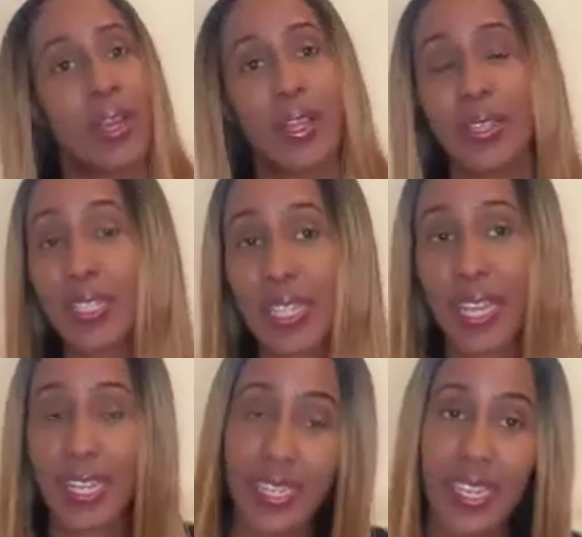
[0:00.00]
This
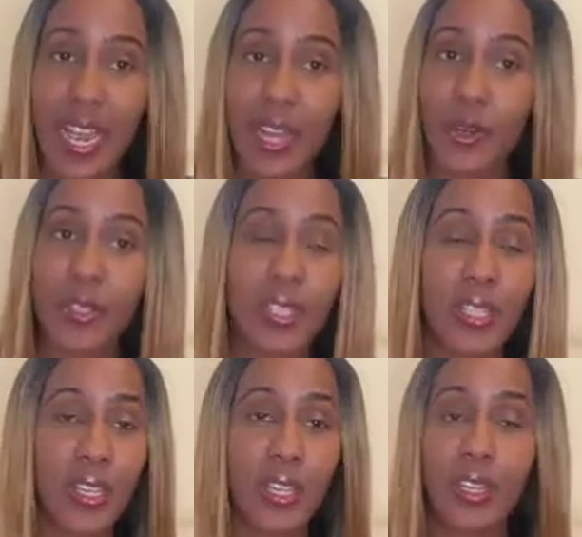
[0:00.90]
lady, I don't
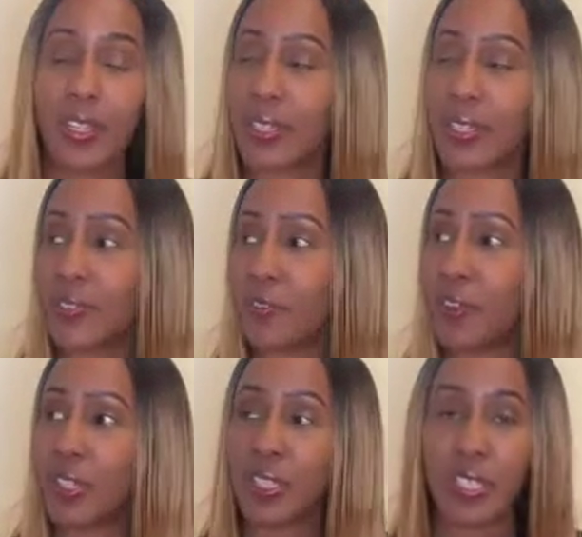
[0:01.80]
think
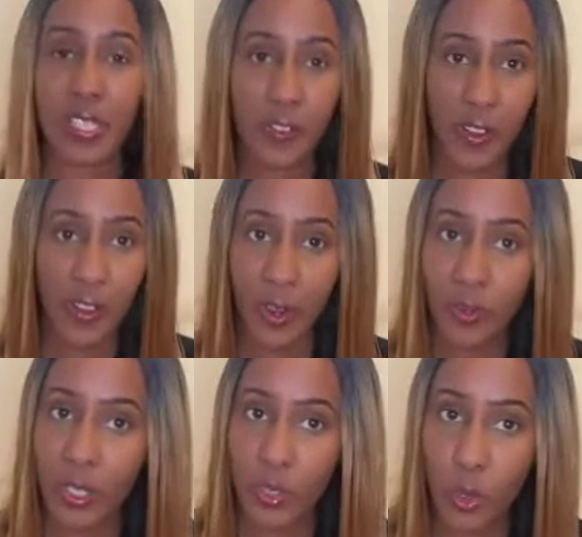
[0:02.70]
feels safe around
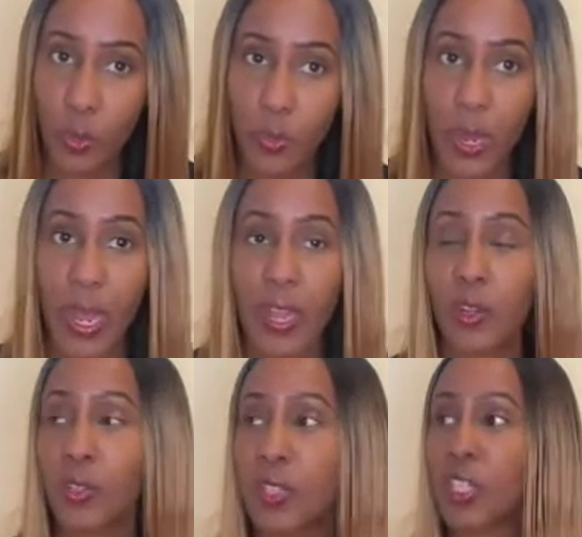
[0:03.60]
this group. I
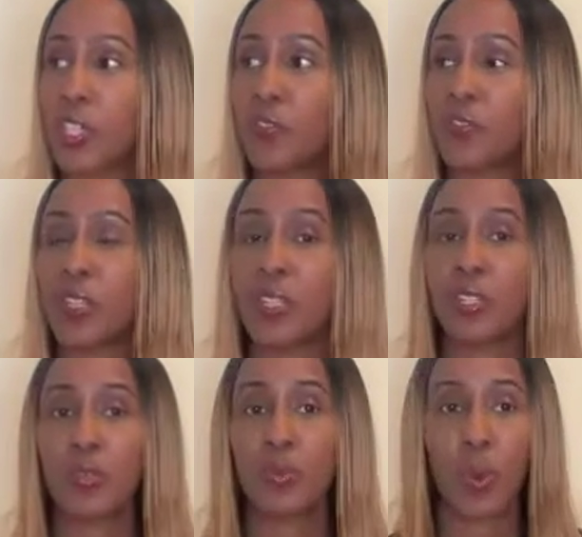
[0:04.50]
don't think she
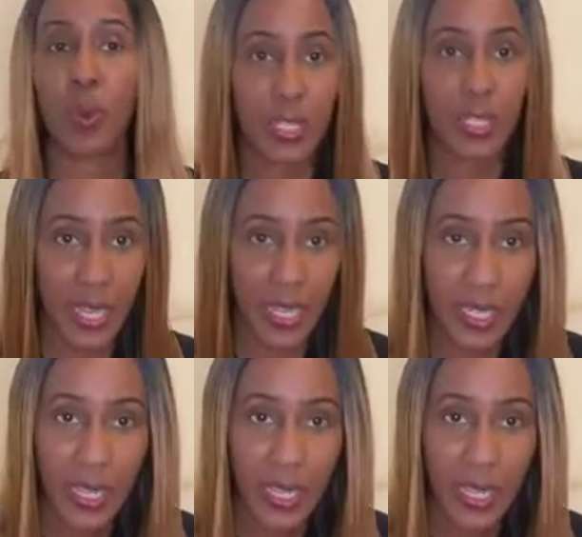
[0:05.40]
feels wanted.